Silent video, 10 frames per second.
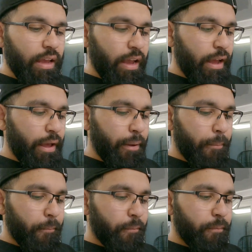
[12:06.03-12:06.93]

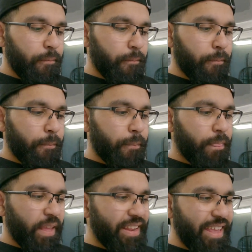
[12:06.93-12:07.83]
And
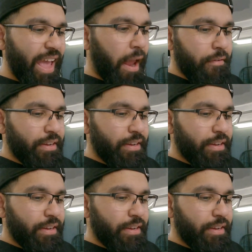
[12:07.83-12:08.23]
yeah,